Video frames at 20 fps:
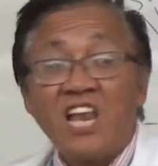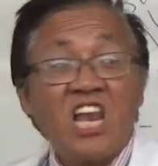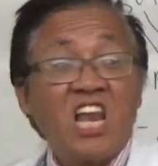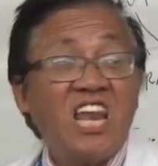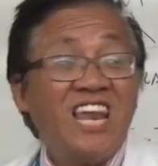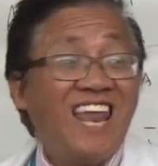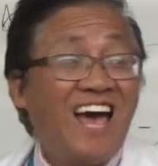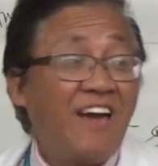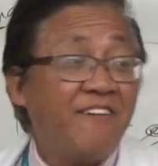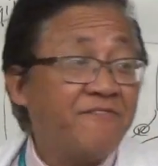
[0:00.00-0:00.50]

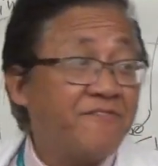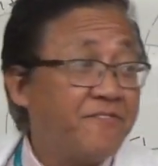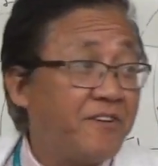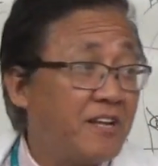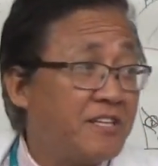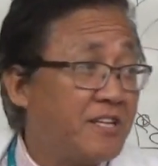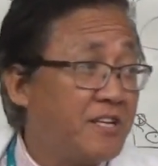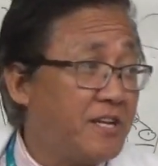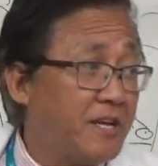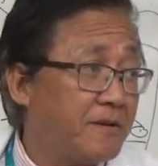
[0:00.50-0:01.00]

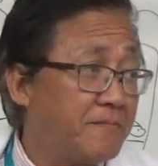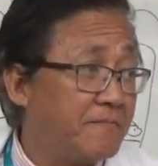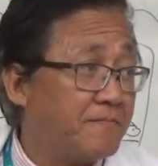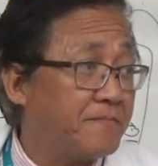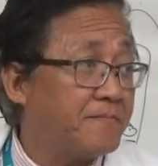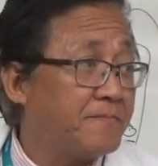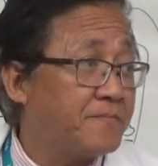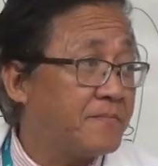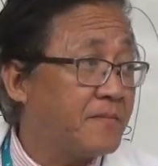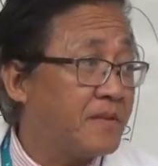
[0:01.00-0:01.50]
Life-threatening,
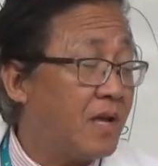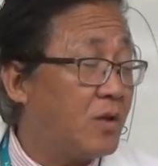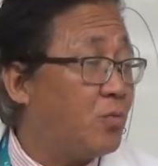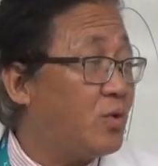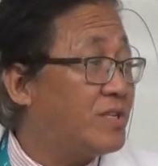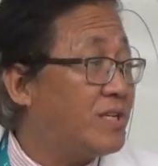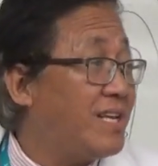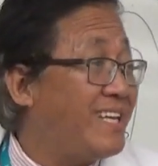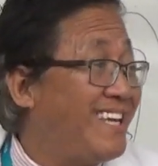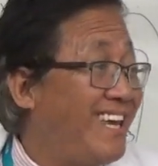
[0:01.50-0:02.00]
and
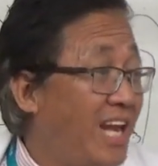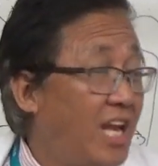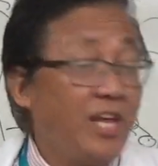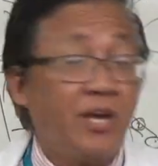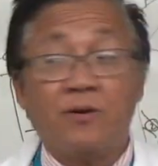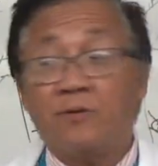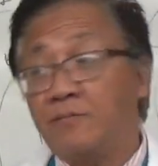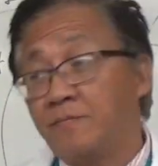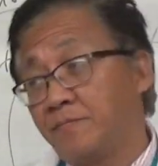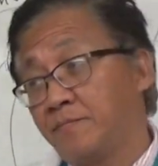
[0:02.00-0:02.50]
which can kill
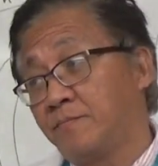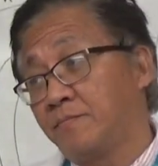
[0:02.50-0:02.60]
you.